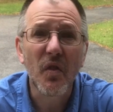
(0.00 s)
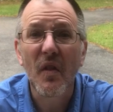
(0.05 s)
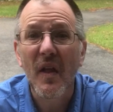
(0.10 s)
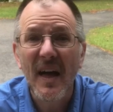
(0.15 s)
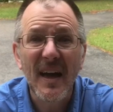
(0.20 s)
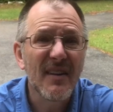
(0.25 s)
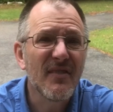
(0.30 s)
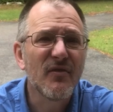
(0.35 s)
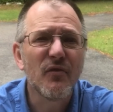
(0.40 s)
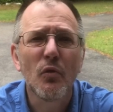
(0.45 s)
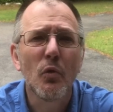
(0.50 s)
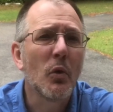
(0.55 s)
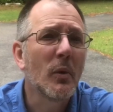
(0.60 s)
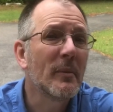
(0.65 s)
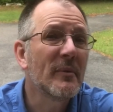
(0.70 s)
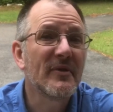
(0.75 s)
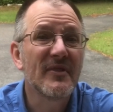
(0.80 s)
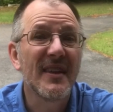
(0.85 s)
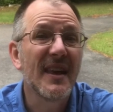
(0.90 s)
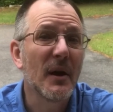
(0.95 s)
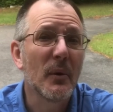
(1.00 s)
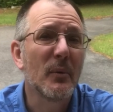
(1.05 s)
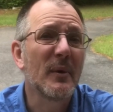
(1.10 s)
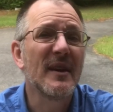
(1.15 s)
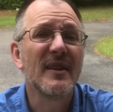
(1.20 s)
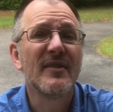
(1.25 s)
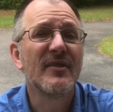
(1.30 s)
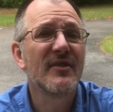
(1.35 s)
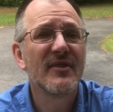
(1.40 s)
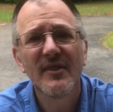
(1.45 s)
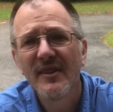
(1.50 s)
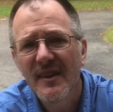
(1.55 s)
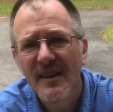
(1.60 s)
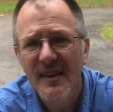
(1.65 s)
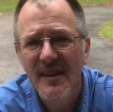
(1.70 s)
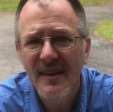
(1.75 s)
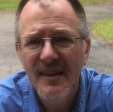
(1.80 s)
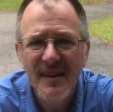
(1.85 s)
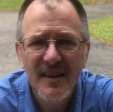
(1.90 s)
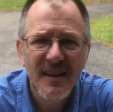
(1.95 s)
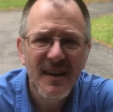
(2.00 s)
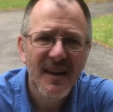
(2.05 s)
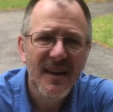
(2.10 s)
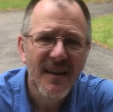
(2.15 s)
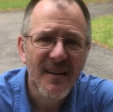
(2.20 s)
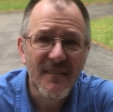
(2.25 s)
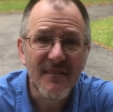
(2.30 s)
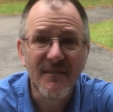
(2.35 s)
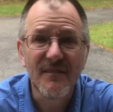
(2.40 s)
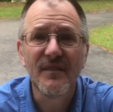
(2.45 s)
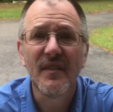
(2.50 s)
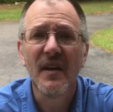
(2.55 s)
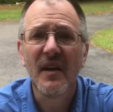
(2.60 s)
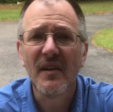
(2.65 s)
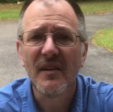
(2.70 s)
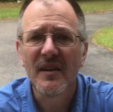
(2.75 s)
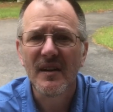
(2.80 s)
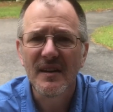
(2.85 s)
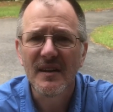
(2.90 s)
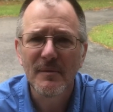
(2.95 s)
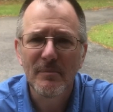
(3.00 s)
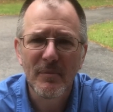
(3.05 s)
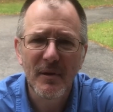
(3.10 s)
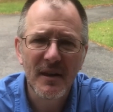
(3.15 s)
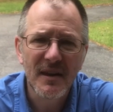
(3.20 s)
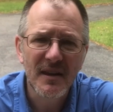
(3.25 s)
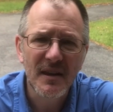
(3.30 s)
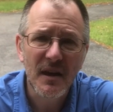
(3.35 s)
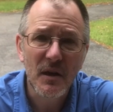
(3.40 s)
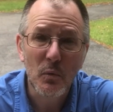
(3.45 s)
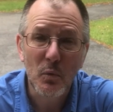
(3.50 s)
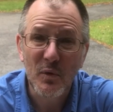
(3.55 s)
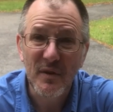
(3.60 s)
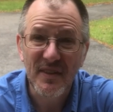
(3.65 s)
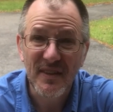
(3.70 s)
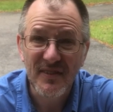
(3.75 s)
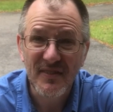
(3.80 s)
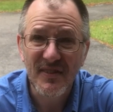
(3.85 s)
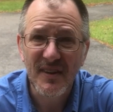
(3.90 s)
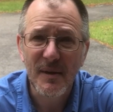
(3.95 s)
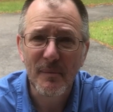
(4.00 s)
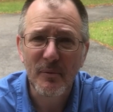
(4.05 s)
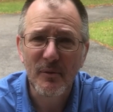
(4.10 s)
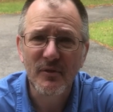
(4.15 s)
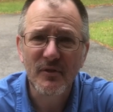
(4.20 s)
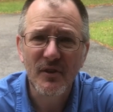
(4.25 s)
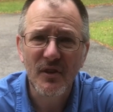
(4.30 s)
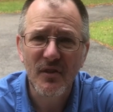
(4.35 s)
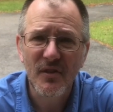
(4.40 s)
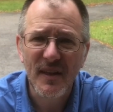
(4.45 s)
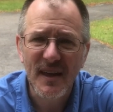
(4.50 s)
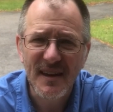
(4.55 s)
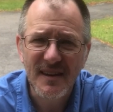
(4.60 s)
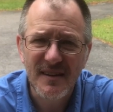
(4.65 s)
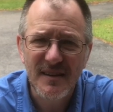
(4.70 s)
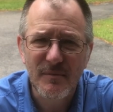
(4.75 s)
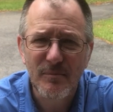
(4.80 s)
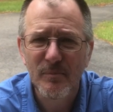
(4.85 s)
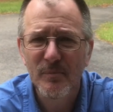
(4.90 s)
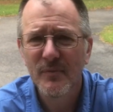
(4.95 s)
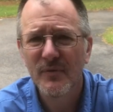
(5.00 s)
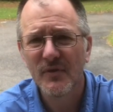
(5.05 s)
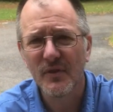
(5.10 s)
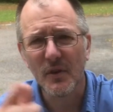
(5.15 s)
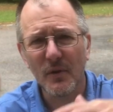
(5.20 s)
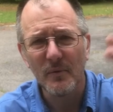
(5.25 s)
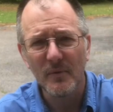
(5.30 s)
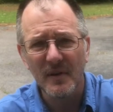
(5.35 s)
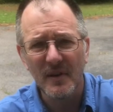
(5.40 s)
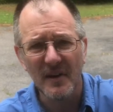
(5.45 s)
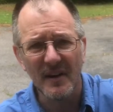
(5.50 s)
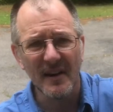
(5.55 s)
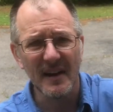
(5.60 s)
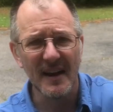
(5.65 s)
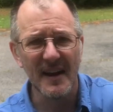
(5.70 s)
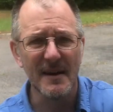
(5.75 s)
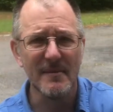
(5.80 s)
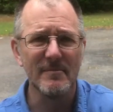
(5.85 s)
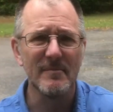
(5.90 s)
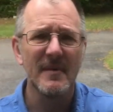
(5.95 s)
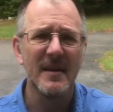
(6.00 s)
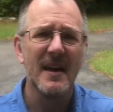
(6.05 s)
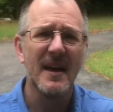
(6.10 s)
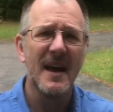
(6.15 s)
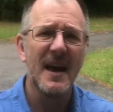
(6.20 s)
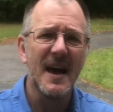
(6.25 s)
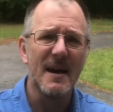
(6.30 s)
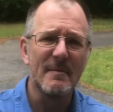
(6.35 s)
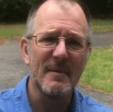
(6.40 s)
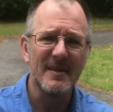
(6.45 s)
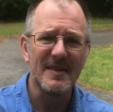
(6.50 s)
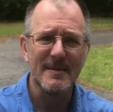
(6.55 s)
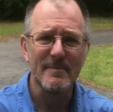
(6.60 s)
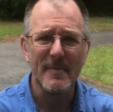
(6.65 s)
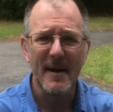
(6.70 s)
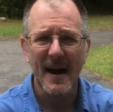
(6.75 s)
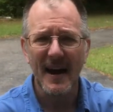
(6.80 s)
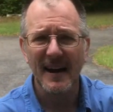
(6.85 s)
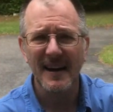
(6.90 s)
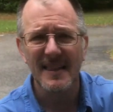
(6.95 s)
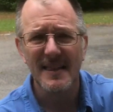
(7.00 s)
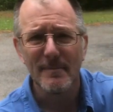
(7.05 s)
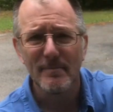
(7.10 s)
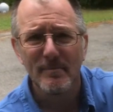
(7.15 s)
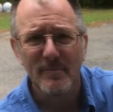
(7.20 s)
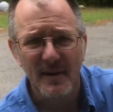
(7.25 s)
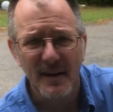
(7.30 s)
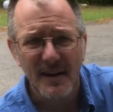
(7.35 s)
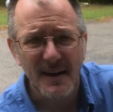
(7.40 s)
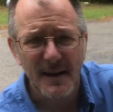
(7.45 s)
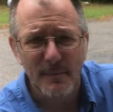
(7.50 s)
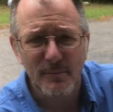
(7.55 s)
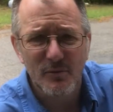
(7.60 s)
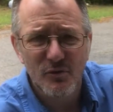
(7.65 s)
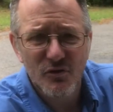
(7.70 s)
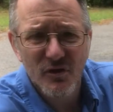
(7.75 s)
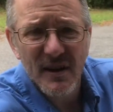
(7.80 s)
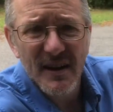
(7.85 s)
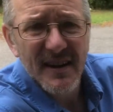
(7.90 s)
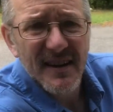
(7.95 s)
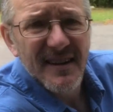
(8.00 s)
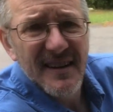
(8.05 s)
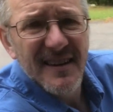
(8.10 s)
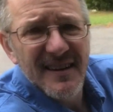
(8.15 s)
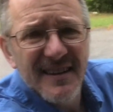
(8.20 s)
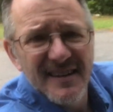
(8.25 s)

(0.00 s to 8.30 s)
life forms that we see vary depending on where the sample's collected. So here I am at the back of the pickup truck.